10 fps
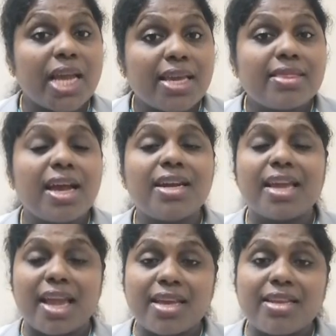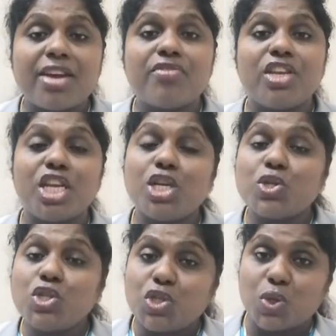like that area we need
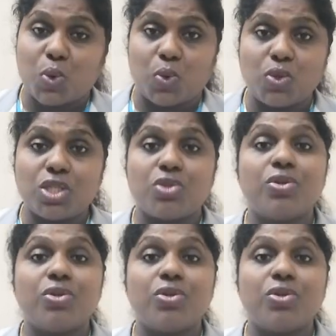to choose